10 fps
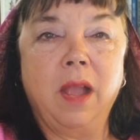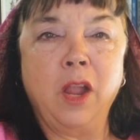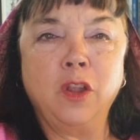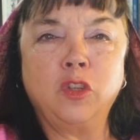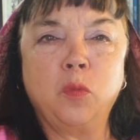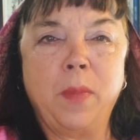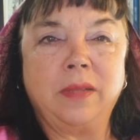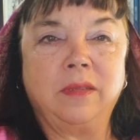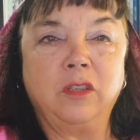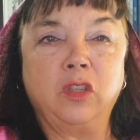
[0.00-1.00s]
I heard your
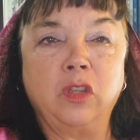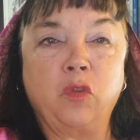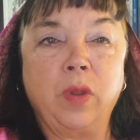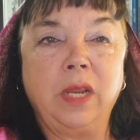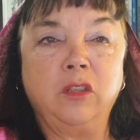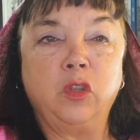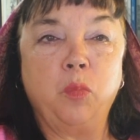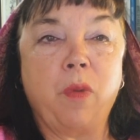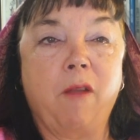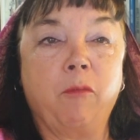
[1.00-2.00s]
message and the greetings you
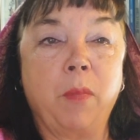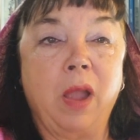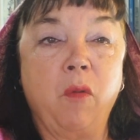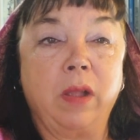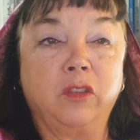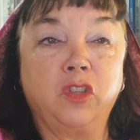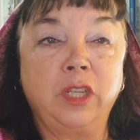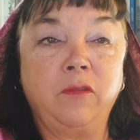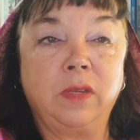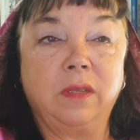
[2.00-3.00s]
brought from Iran's
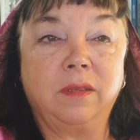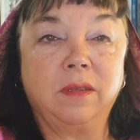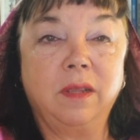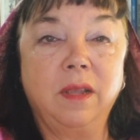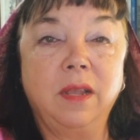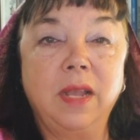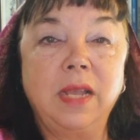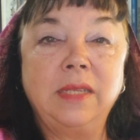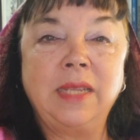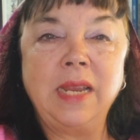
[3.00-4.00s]
chieftains.
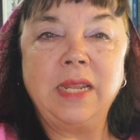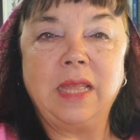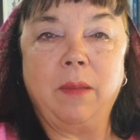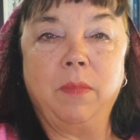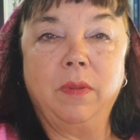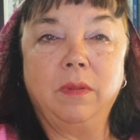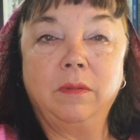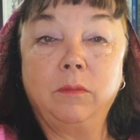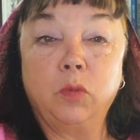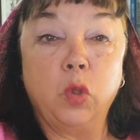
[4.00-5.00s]
Say to them,
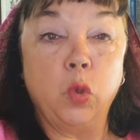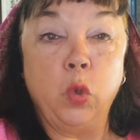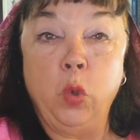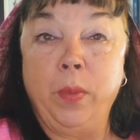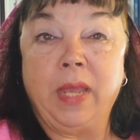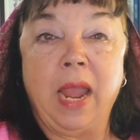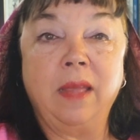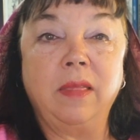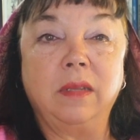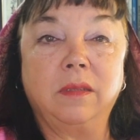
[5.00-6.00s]
who
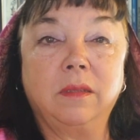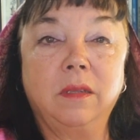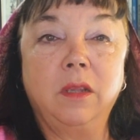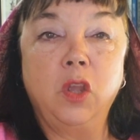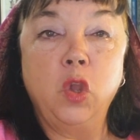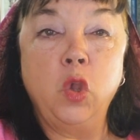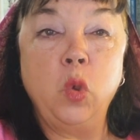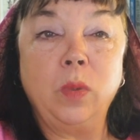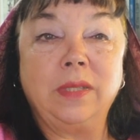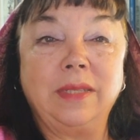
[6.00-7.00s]
began this?
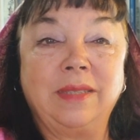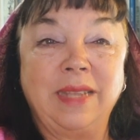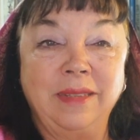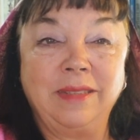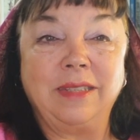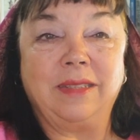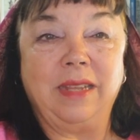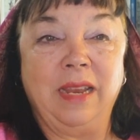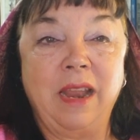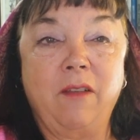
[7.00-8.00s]
Who was senseless
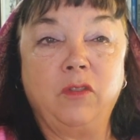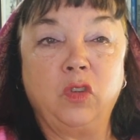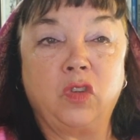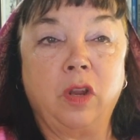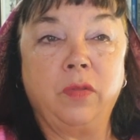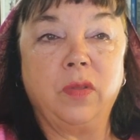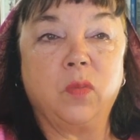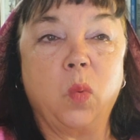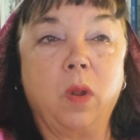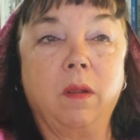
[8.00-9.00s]
enough to start
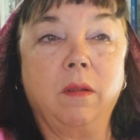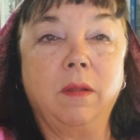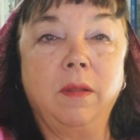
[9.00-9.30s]
this war?